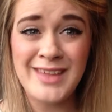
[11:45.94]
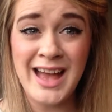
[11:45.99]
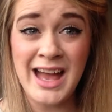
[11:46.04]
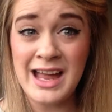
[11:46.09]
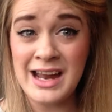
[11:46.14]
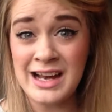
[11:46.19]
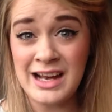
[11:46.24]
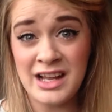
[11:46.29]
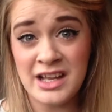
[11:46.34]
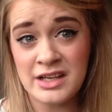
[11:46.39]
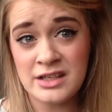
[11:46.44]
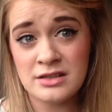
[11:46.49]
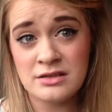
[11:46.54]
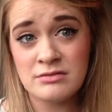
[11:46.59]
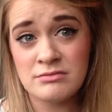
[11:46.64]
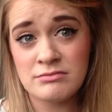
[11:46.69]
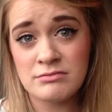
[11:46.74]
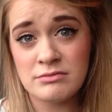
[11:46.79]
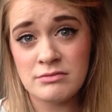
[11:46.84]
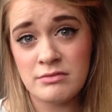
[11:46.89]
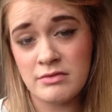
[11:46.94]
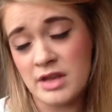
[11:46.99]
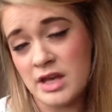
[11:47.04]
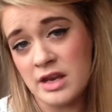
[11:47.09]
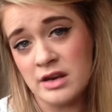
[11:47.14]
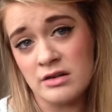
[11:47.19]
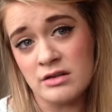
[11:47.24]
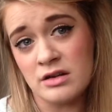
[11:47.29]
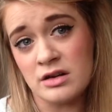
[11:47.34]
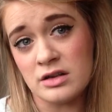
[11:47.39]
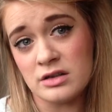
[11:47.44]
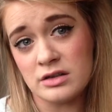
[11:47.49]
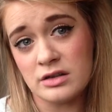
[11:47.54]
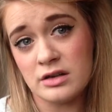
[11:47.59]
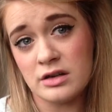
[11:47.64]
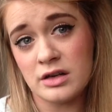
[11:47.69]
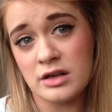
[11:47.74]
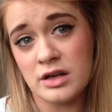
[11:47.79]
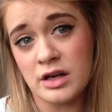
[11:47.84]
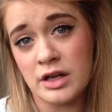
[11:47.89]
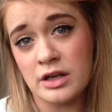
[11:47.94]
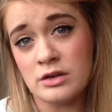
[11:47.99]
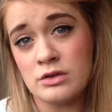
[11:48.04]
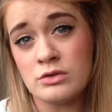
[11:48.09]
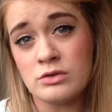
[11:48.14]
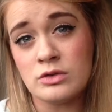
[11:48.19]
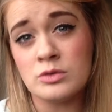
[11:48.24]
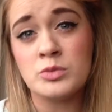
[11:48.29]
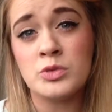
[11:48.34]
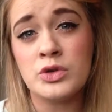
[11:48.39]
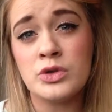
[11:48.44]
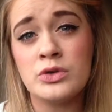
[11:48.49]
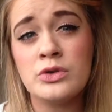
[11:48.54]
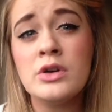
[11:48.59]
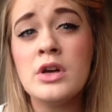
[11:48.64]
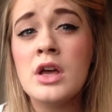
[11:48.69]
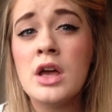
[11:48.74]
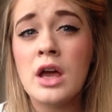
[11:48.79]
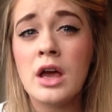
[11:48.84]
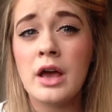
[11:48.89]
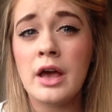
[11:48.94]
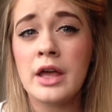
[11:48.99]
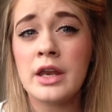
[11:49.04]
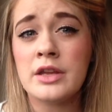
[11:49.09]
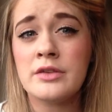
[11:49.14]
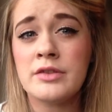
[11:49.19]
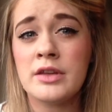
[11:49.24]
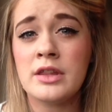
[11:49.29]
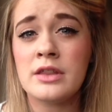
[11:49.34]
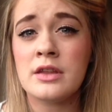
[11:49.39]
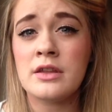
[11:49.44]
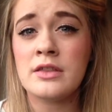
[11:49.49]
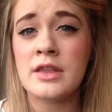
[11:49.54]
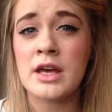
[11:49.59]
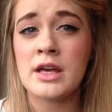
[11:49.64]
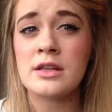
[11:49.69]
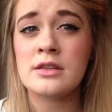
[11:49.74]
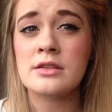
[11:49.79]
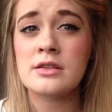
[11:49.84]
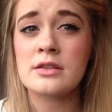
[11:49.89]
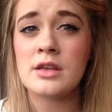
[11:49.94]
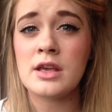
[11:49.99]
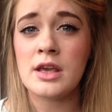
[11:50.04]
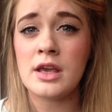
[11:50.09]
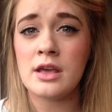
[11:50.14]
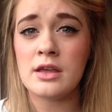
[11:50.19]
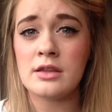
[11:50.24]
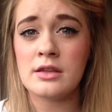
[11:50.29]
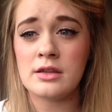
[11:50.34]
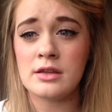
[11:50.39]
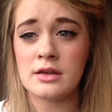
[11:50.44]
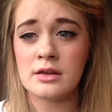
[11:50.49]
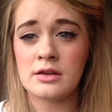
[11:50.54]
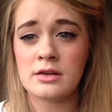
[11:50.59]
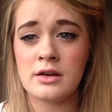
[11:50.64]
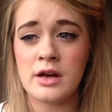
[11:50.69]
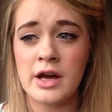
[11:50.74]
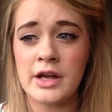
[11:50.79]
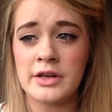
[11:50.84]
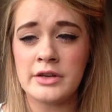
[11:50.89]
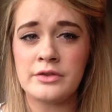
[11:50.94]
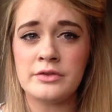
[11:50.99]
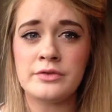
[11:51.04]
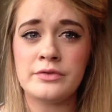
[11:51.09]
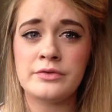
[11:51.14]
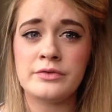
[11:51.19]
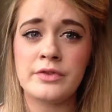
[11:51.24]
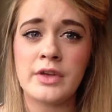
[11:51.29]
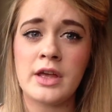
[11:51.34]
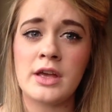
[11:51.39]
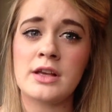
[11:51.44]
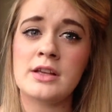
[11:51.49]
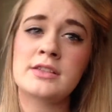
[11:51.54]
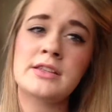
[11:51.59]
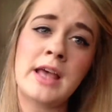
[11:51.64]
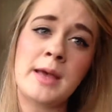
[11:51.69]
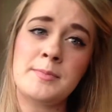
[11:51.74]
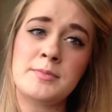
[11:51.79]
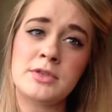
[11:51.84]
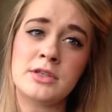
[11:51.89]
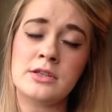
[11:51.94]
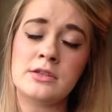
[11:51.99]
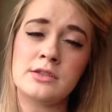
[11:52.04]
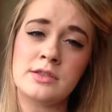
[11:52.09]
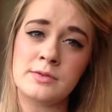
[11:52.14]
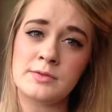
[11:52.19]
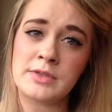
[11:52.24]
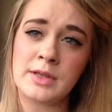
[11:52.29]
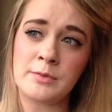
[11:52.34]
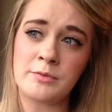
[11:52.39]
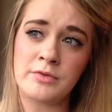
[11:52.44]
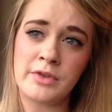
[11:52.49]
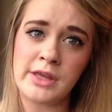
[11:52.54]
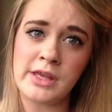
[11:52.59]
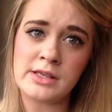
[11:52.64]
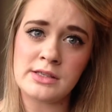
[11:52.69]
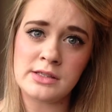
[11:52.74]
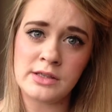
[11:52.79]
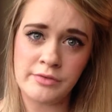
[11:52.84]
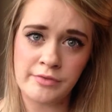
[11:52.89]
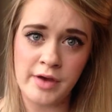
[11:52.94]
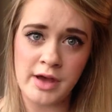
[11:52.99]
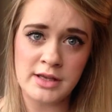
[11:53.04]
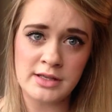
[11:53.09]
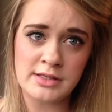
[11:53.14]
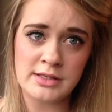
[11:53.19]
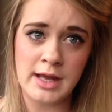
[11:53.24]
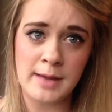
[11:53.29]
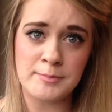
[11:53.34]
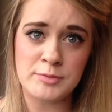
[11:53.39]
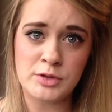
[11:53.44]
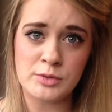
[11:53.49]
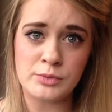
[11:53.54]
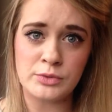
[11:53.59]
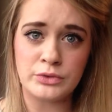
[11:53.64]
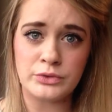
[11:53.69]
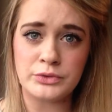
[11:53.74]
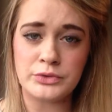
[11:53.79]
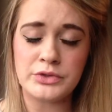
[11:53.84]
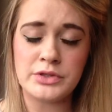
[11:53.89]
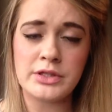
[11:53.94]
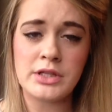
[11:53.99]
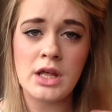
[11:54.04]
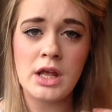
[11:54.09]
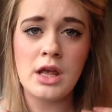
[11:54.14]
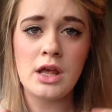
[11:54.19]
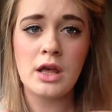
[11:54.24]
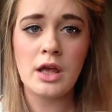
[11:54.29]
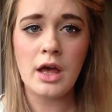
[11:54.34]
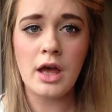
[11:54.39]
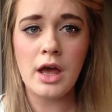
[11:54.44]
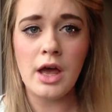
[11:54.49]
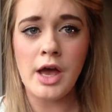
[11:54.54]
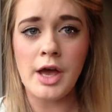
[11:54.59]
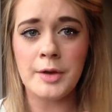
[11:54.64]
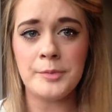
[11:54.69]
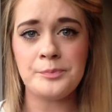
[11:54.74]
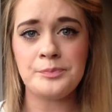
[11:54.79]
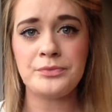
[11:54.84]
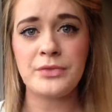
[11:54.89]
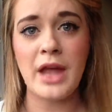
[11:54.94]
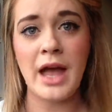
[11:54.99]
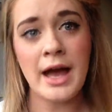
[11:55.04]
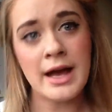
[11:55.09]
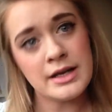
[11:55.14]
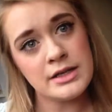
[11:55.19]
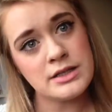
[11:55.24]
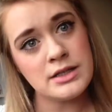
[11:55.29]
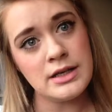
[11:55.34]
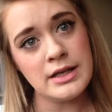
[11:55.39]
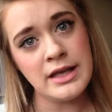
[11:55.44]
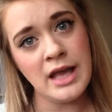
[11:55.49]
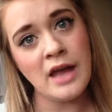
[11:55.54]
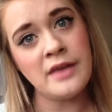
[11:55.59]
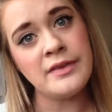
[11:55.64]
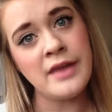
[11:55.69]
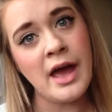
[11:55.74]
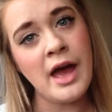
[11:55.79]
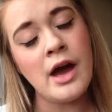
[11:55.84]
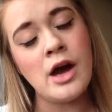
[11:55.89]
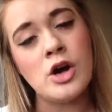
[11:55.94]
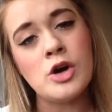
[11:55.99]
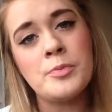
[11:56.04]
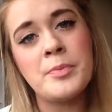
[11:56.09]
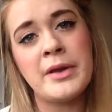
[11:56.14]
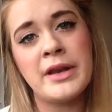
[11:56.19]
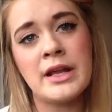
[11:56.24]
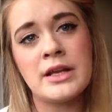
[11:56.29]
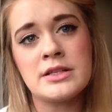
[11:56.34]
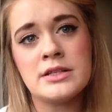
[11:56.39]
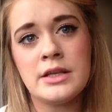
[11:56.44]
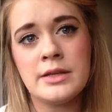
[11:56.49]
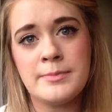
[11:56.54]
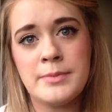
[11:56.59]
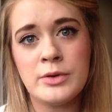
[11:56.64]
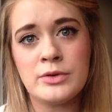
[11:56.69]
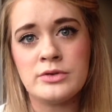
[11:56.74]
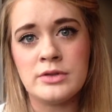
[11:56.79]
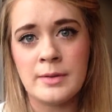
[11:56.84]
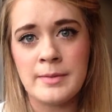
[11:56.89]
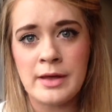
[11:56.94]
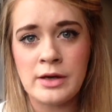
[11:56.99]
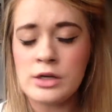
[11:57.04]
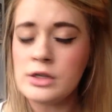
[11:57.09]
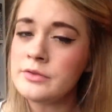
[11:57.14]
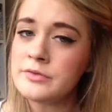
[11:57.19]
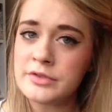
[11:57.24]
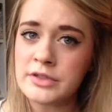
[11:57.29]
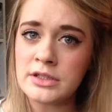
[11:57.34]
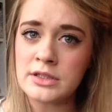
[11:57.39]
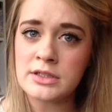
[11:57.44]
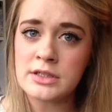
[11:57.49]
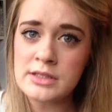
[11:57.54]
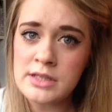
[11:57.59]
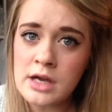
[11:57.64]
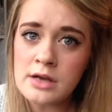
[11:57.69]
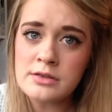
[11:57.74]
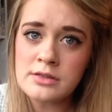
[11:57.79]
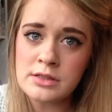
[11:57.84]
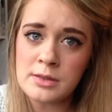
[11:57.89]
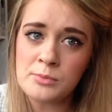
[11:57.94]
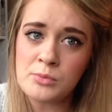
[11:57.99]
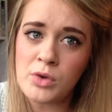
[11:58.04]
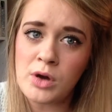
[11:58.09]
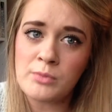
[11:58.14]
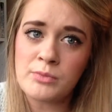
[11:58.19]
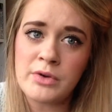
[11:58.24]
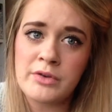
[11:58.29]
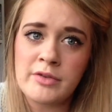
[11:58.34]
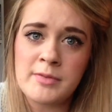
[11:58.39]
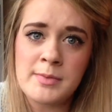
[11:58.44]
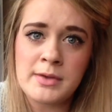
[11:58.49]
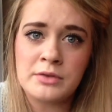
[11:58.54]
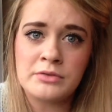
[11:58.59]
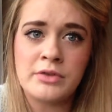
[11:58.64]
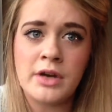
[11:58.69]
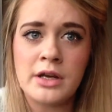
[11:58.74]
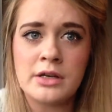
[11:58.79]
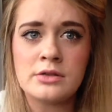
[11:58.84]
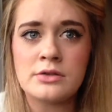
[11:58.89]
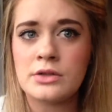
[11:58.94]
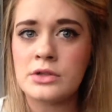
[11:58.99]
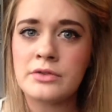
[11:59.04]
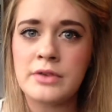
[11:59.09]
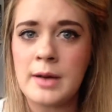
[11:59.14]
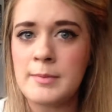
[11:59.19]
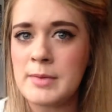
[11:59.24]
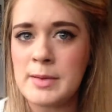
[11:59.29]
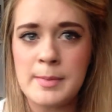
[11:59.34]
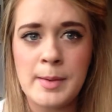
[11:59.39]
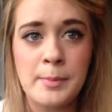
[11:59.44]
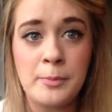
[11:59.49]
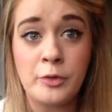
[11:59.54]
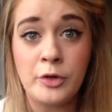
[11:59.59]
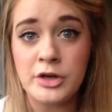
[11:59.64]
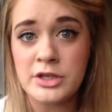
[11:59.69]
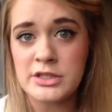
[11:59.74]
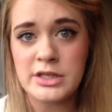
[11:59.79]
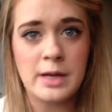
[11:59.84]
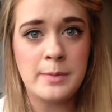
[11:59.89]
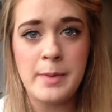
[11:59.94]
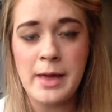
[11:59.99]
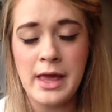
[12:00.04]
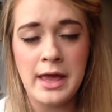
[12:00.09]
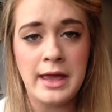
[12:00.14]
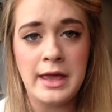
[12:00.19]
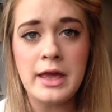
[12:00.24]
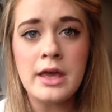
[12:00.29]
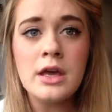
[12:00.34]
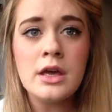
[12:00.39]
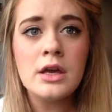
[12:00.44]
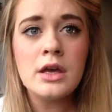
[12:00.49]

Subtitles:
alien, they're not like normal, and I think that kind of acceptance of something is the first step towards actually getting that help and actually building up that confidence to tell someone, whether it be a friend or a family member or a GP,